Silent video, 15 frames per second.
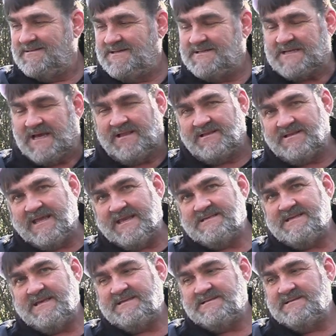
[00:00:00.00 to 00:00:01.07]
this holiday
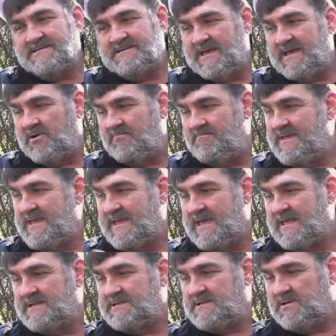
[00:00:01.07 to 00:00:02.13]
season to help me
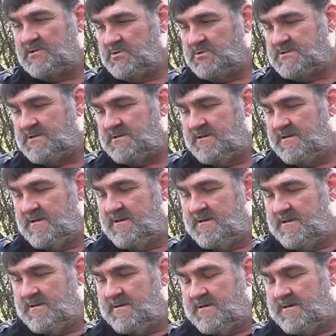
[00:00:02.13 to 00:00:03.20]
get a solution
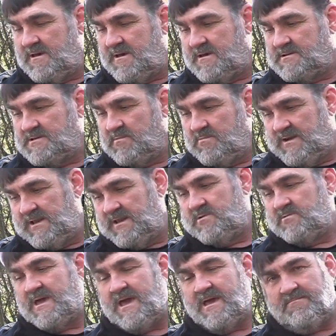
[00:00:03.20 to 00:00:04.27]
to
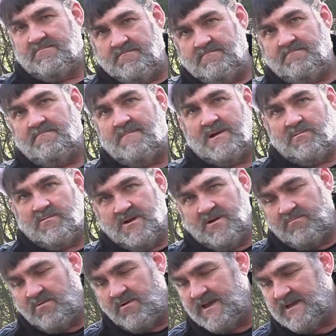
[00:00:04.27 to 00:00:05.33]
relocate my
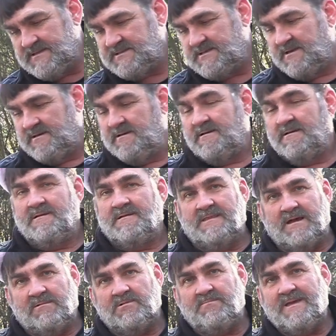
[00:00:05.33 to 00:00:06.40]
rear brakes,
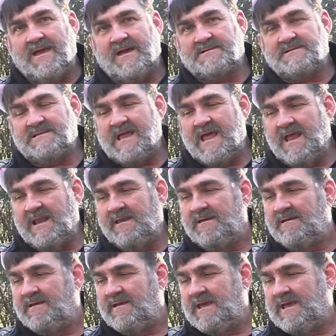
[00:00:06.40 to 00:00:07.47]
that would be
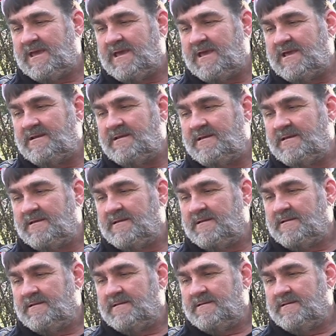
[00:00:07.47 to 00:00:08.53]
outstanding. And
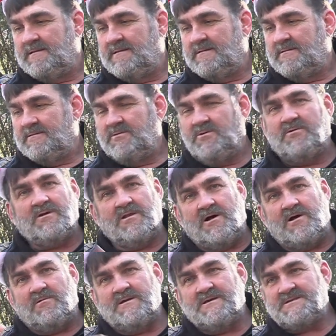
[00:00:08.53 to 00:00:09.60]
you can
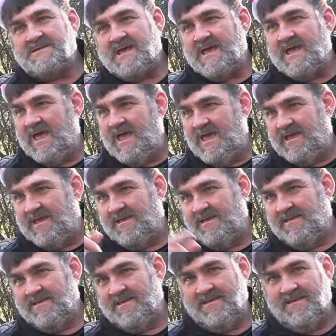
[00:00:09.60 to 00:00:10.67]
always say, hey,
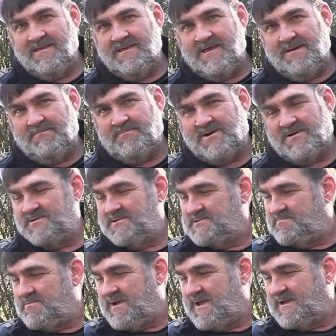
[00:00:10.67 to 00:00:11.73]
I bought those
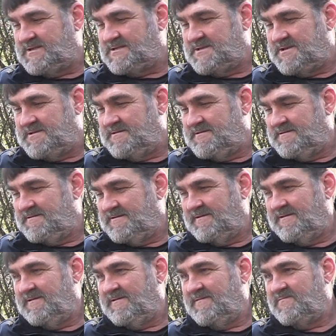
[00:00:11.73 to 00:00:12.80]
brakes
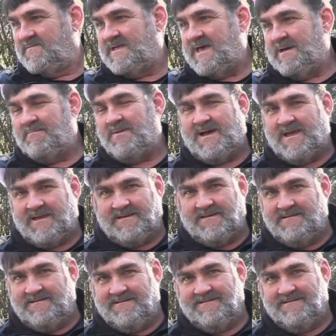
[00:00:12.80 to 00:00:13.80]
for that bike.